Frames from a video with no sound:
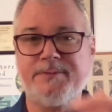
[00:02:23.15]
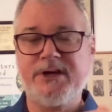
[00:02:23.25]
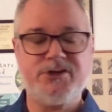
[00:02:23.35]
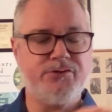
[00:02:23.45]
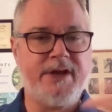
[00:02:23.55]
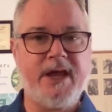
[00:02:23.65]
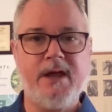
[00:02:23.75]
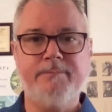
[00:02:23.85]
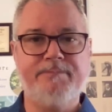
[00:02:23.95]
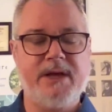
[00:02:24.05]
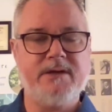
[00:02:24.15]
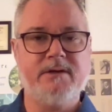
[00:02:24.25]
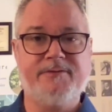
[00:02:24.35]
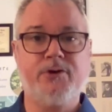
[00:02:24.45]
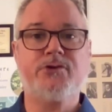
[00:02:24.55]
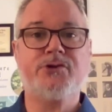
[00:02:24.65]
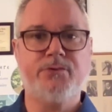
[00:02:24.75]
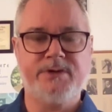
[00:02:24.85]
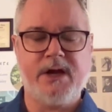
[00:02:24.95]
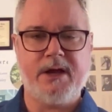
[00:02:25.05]
because you can't bend if you're
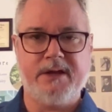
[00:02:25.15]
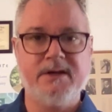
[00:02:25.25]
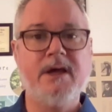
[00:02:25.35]
too tight.